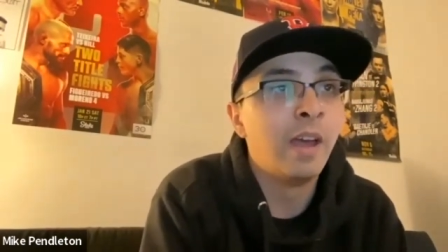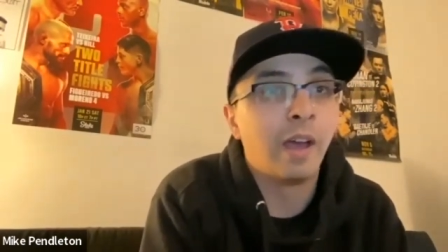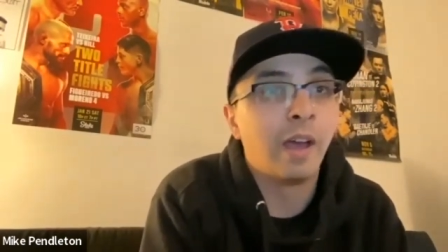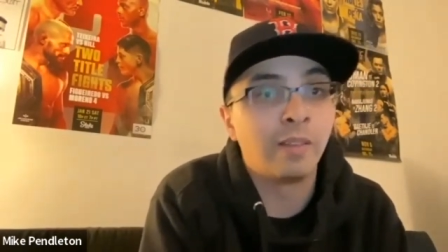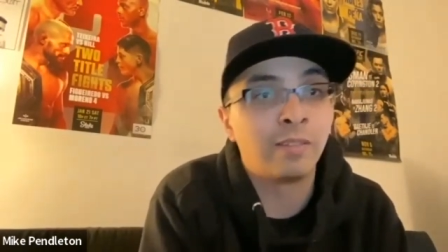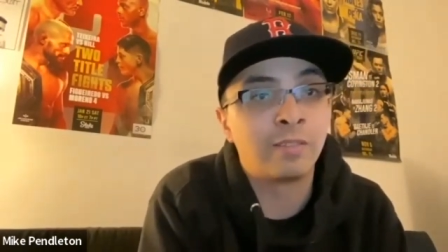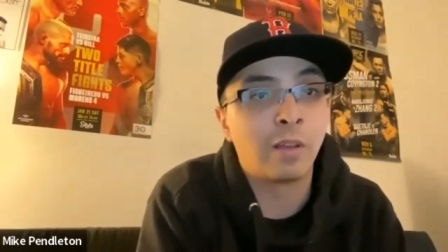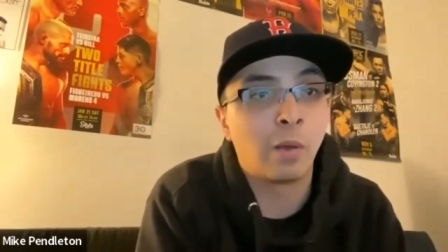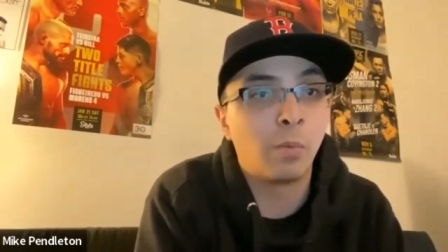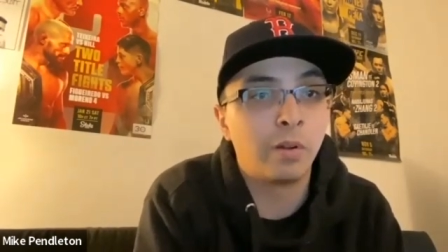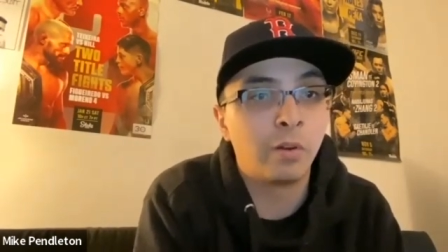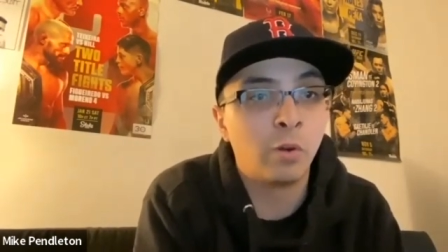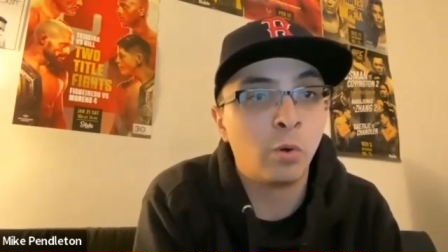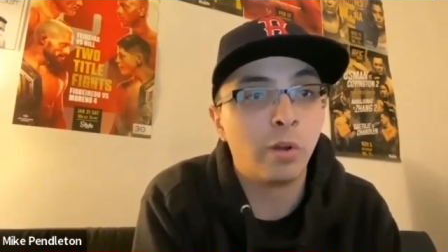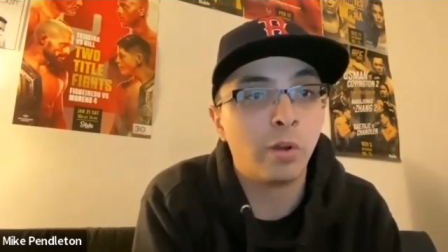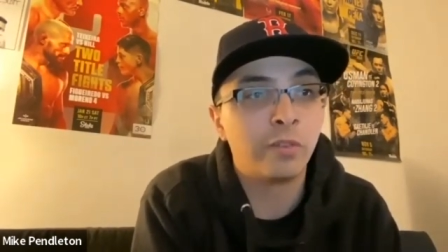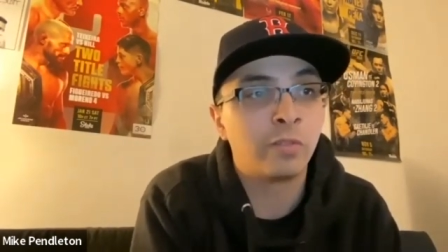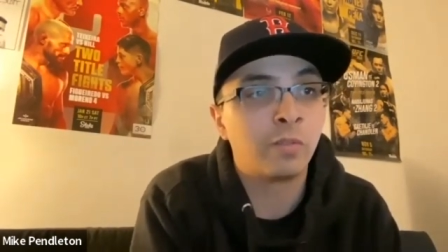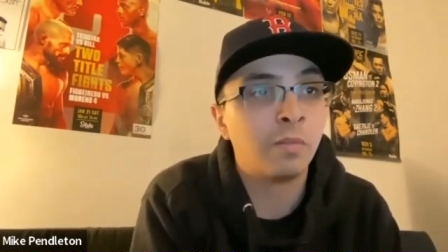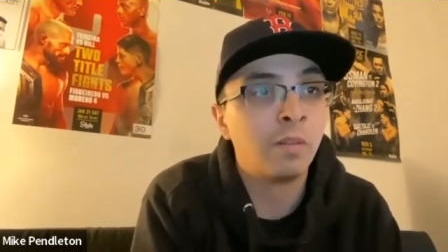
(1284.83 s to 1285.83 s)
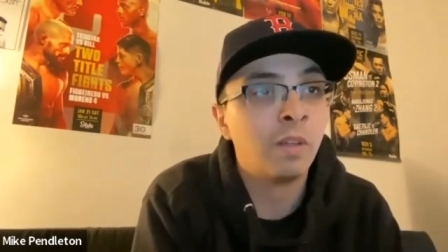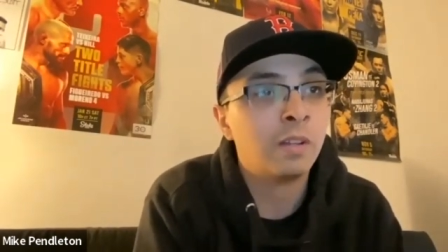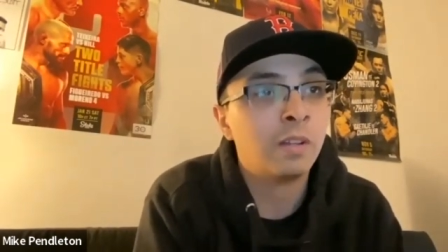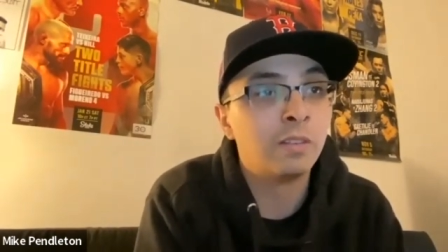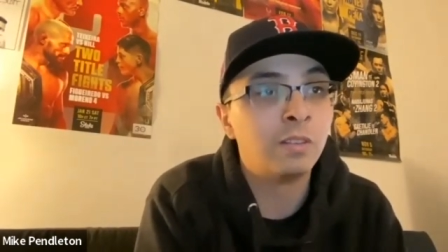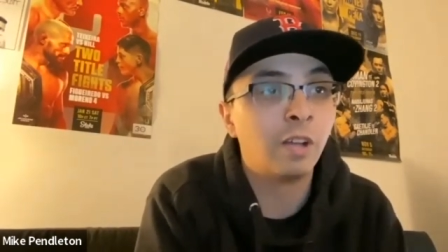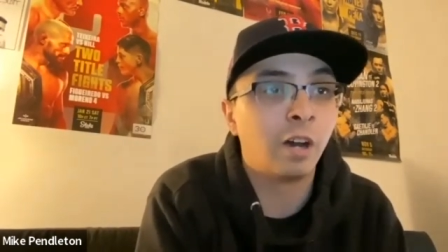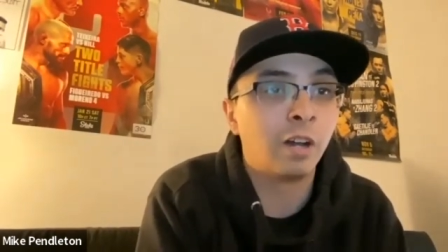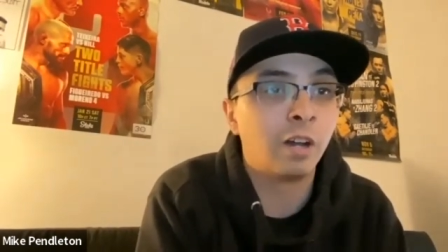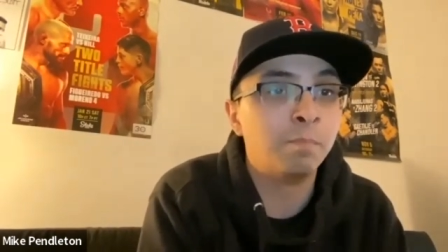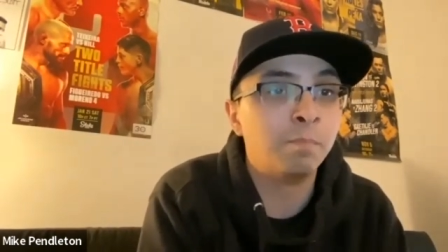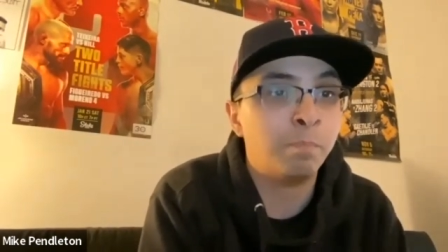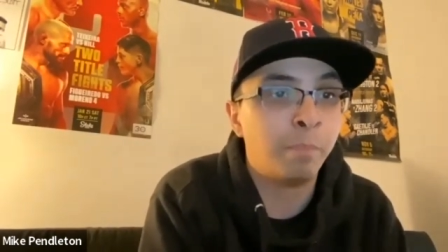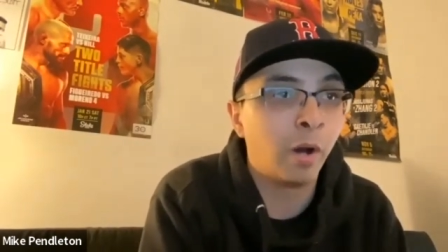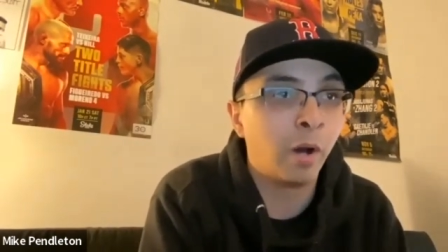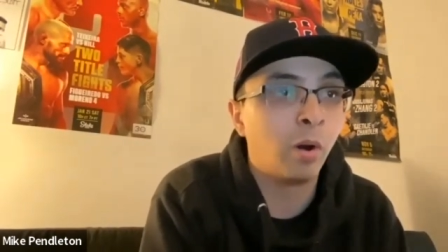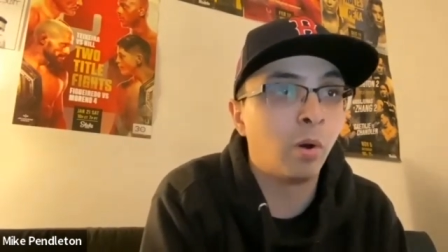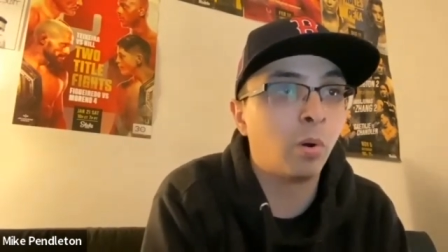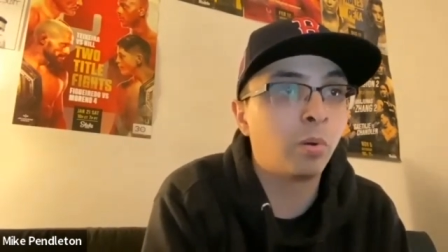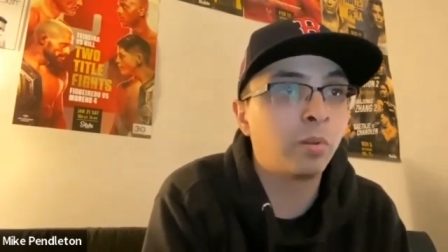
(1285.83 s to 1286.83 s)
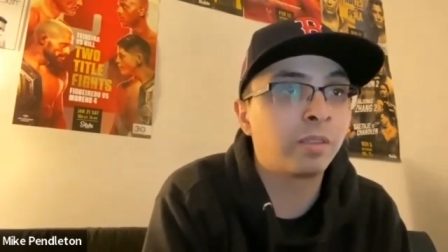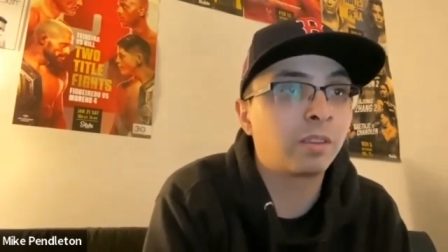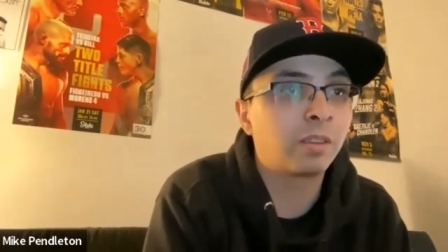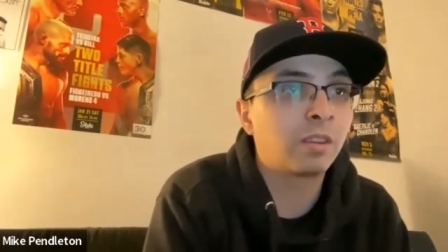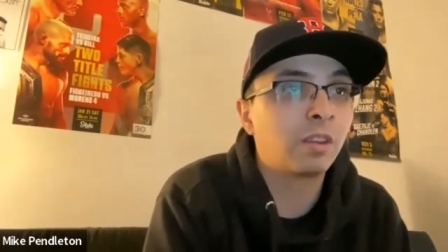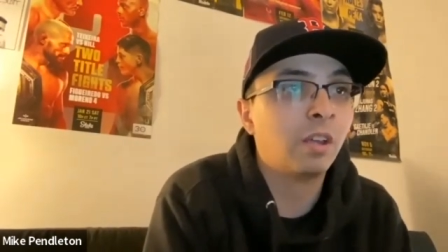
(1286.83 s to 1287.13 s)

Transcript: As someone who has done both,